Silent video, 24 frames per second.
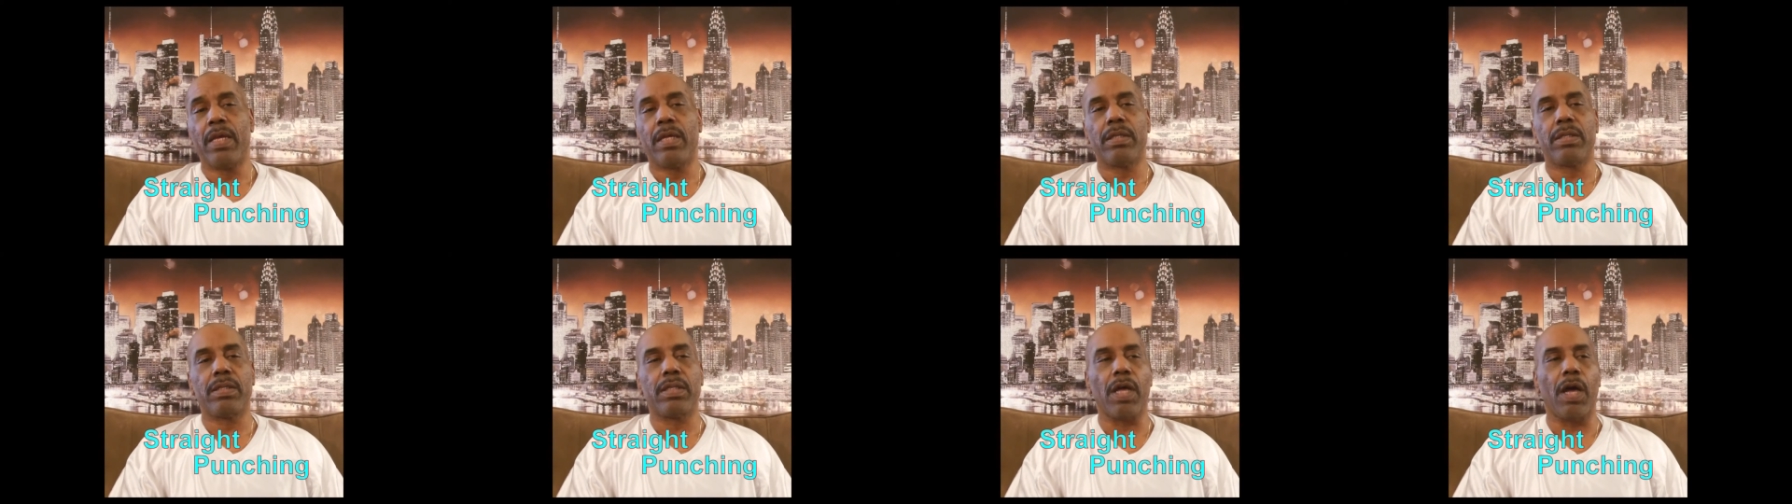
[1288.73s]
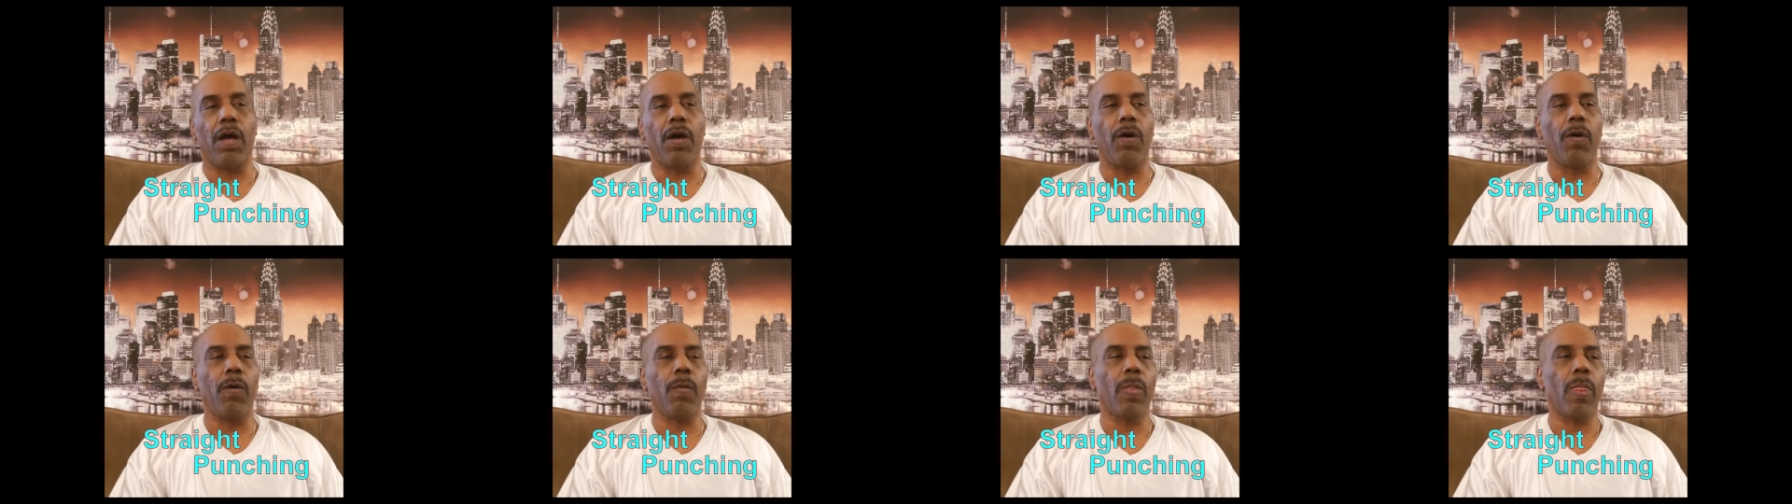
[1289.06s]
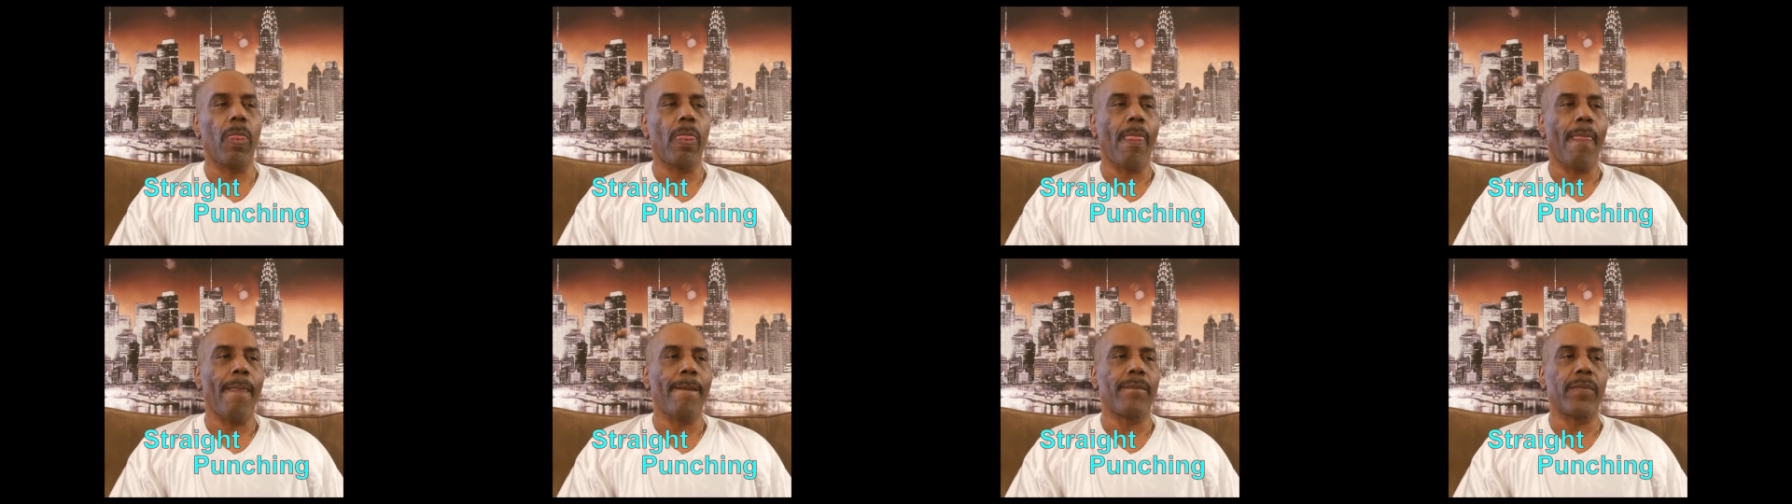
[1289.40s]
So,
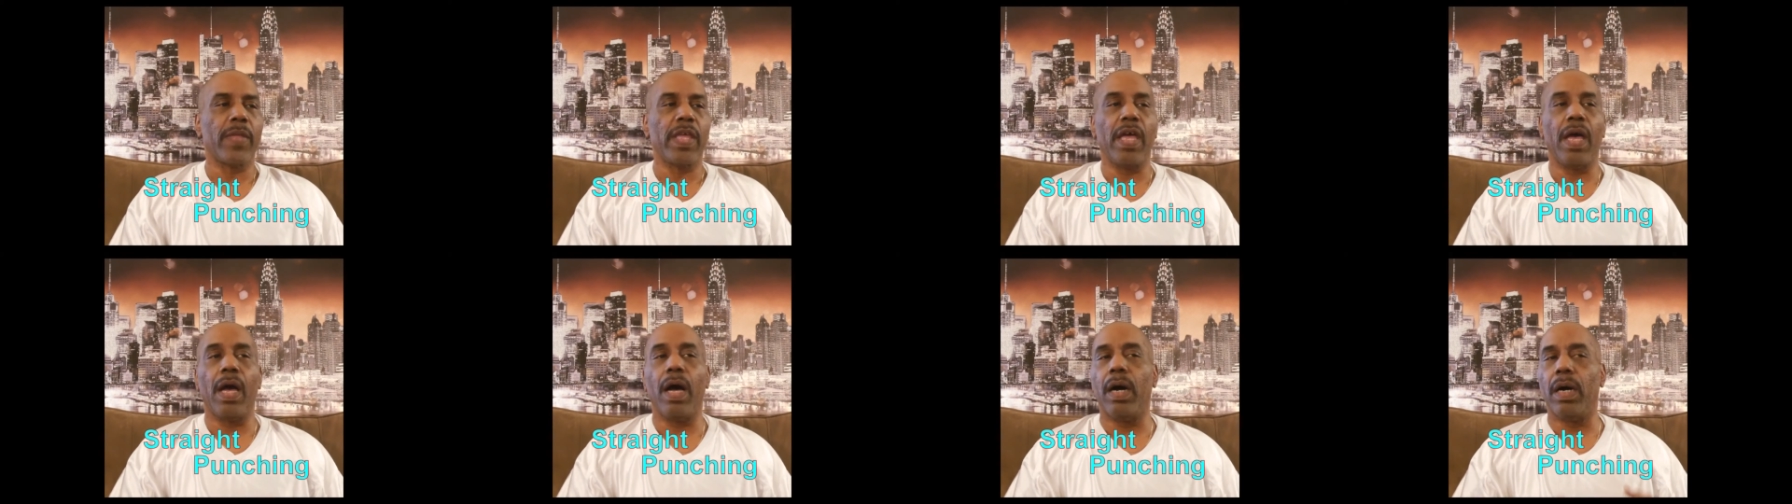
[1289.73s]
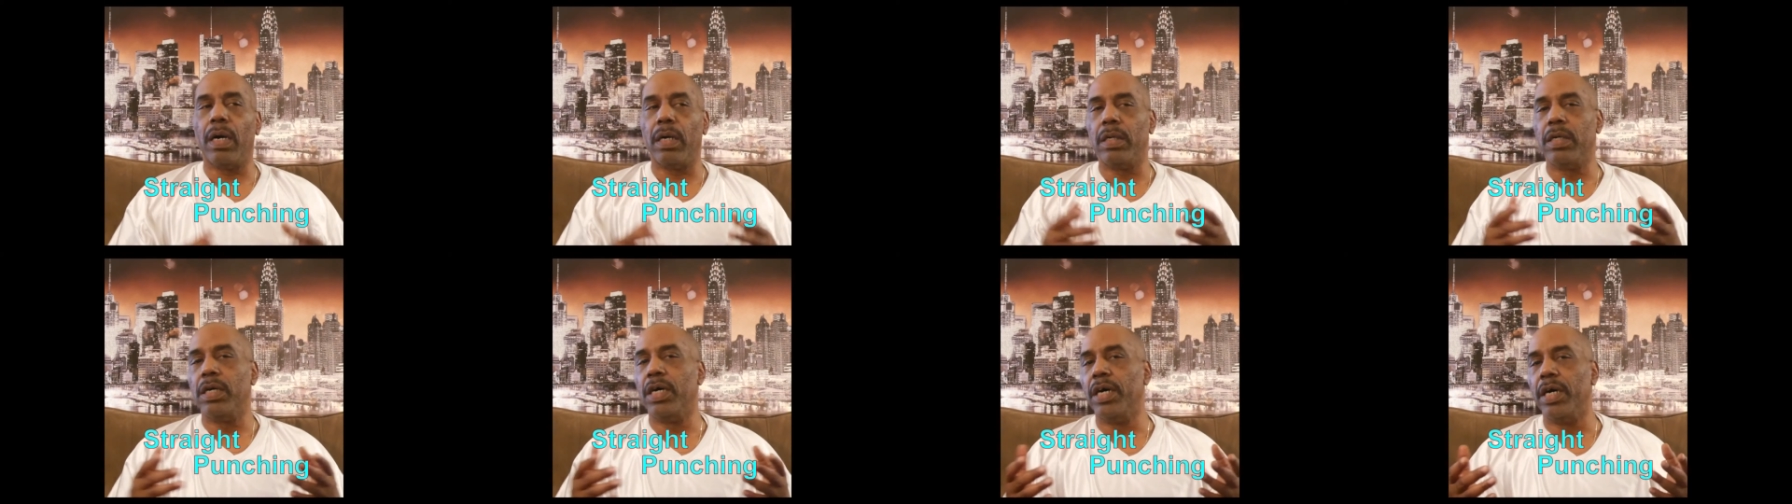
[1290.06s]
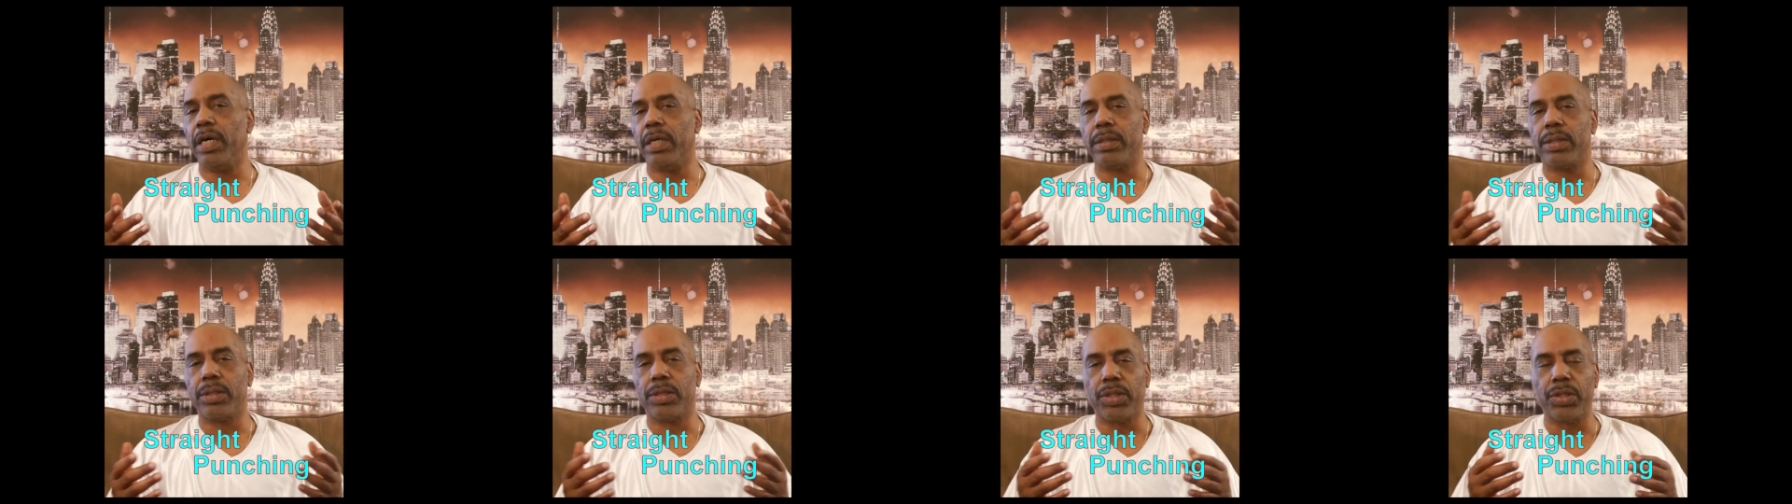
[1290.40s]

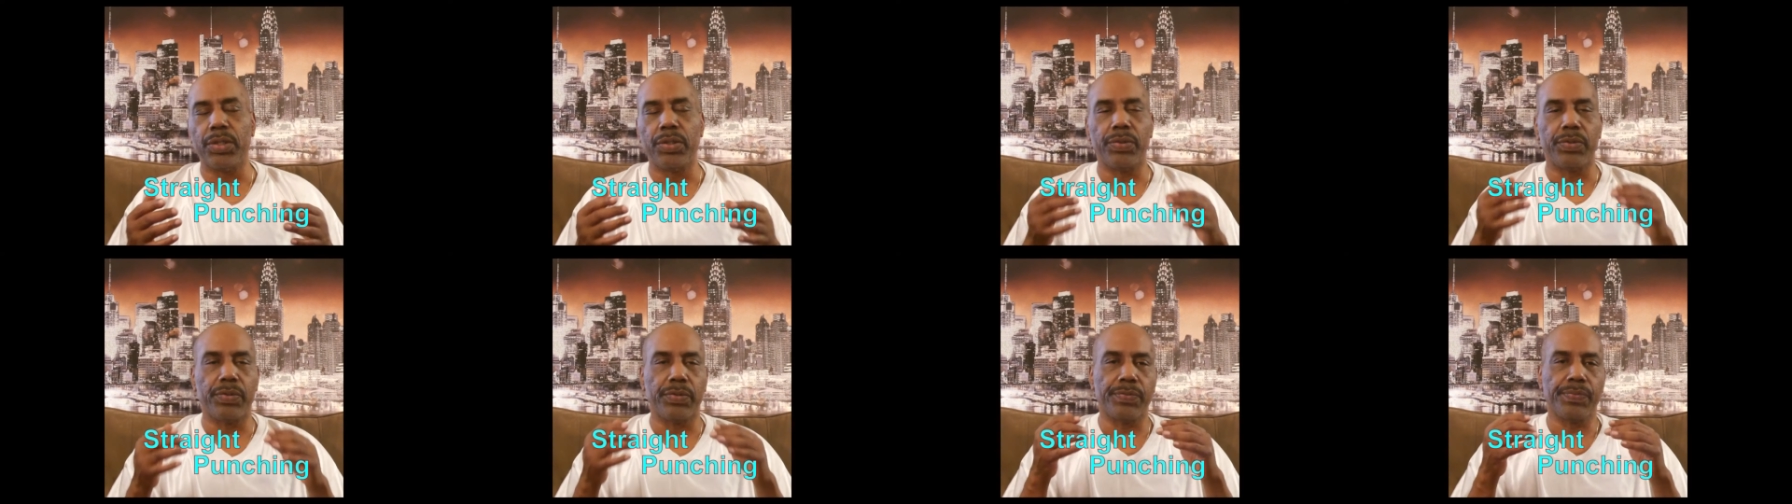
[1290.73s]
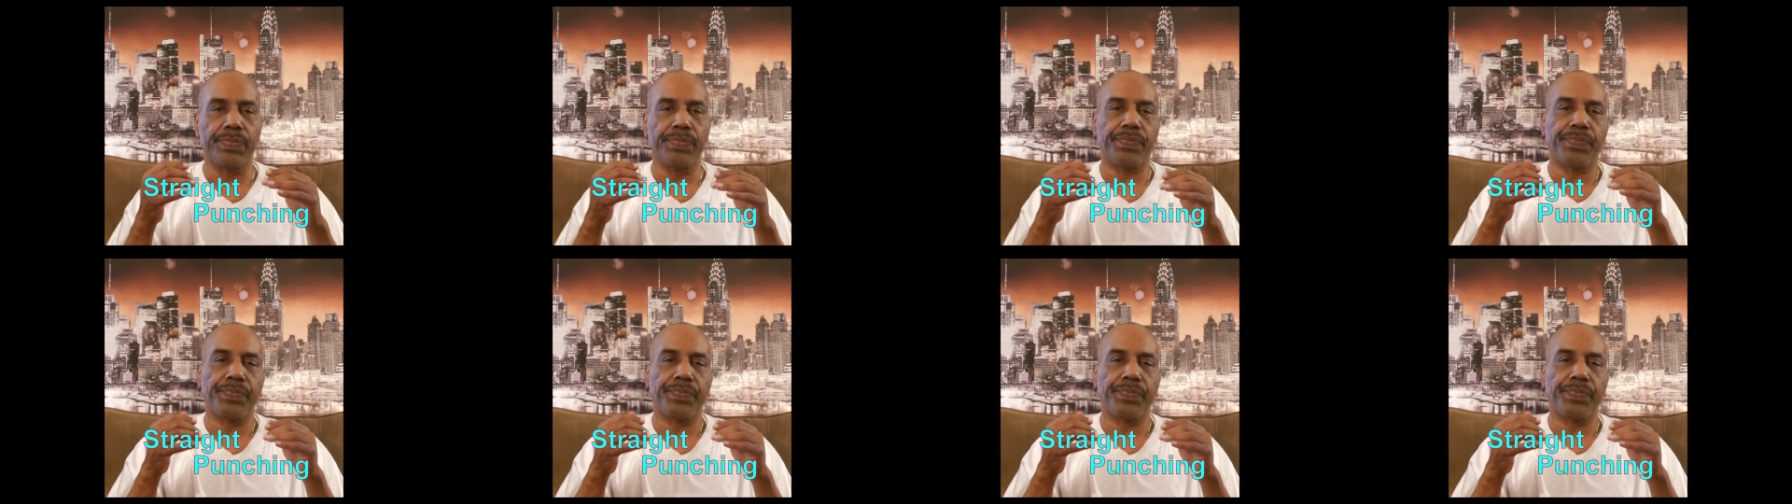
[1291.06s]
hooks too.